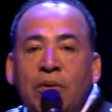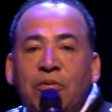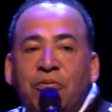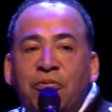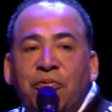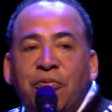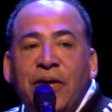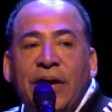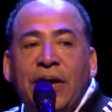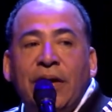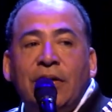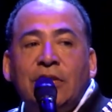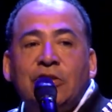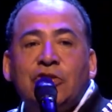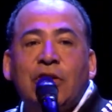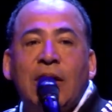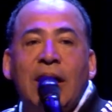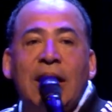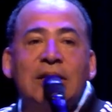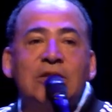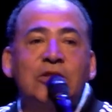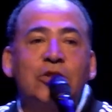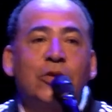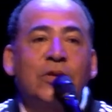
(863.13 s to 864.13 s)
fear
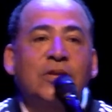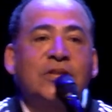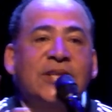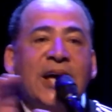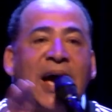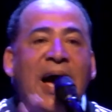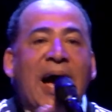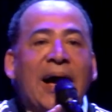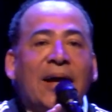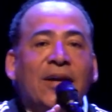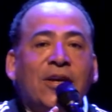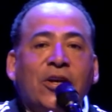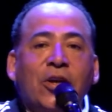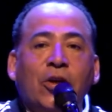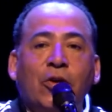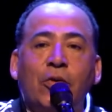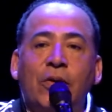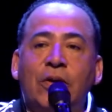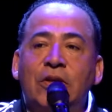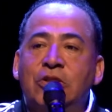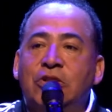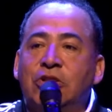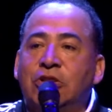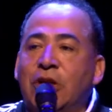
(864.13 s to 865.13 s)
tries to attack you
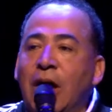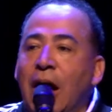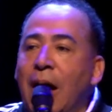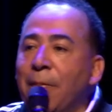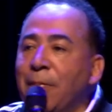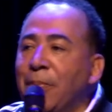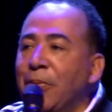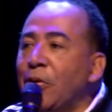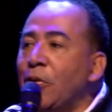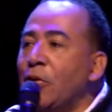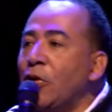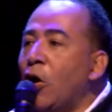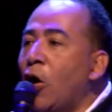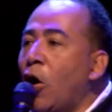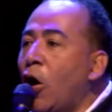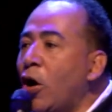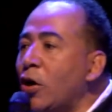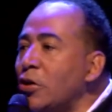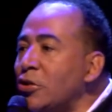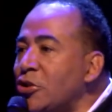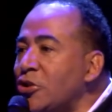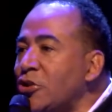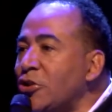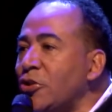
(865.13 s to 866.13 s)
and stop you and
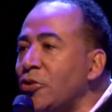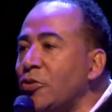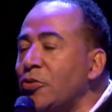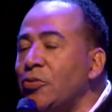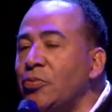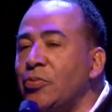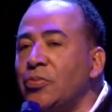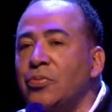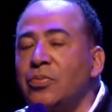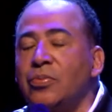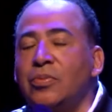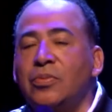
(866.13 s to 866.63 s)
halt you?